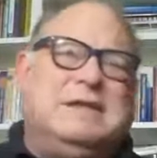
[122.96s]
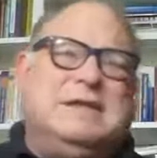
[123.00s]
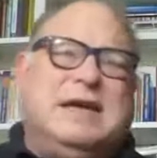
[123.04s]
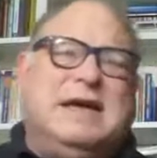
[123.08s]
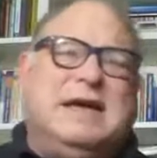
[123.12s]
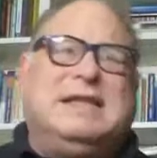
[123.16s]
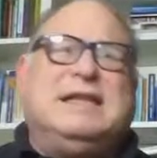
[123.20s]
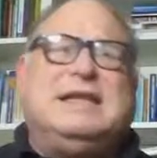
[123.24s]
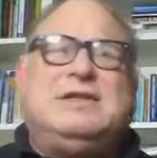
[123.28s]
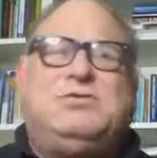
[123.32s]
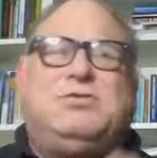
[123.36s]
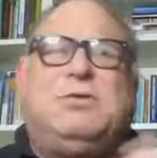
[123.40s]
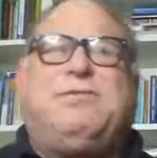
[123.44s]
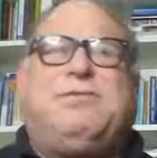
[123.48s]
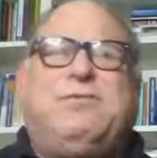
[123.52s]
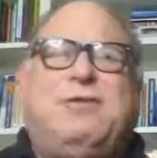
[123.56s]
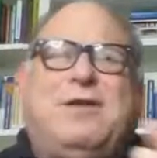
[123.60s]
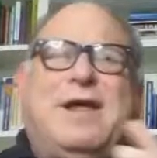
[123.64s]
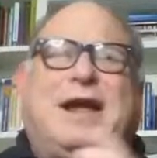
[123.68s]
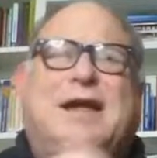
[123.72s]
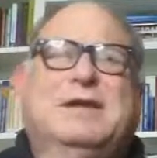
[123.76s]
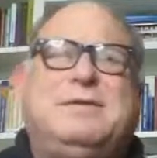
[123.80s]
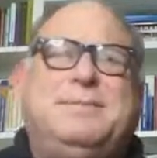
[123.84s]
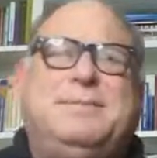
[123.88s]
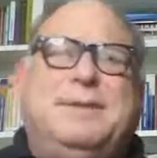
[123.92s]
And let's
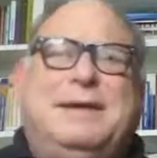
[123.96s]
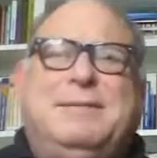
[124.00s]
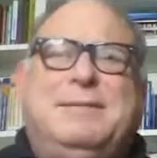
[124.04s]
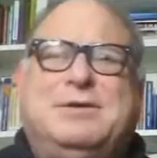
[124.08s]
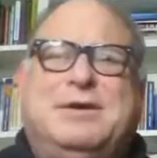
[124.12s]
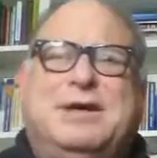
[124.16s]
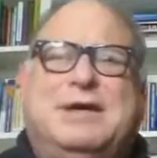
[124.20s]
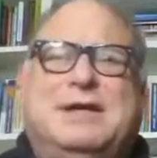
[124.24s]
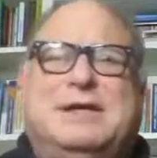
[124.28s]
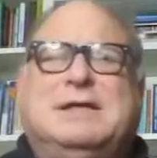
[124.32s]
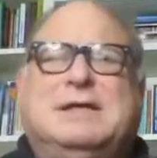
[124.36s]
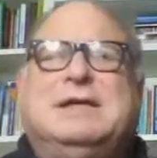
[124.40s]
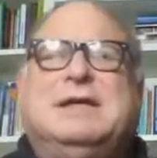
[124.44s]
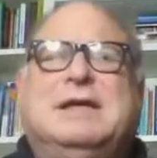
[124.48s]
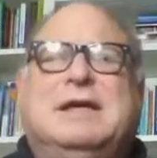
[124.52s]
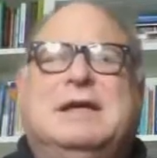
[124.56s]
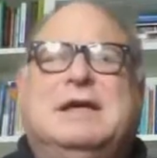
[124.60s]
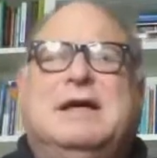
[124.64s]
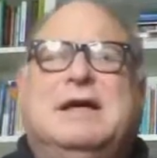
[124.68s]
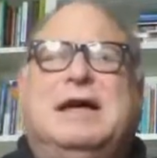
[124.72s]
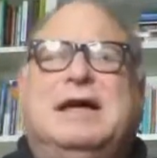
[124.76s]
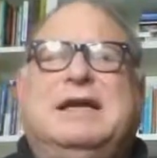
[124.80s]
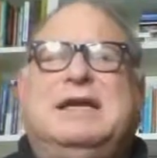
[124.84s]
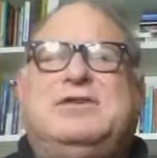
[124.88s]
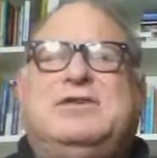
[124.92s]
reflect maybe on
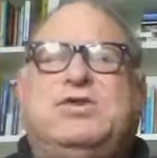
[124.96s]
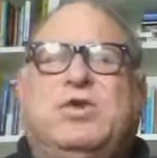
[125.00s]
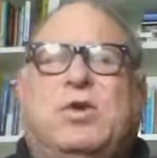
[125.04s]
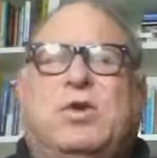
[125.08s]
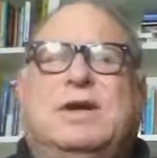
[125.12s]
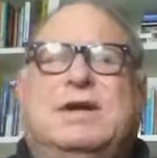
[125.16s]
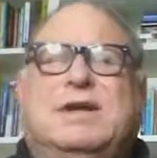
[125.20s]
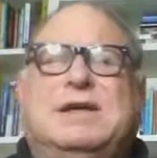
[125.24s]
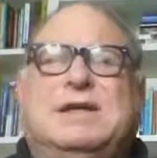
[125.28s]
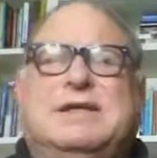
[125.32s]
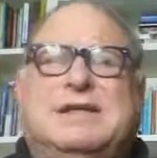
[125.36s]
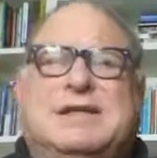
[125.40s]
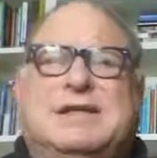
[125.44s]
a historic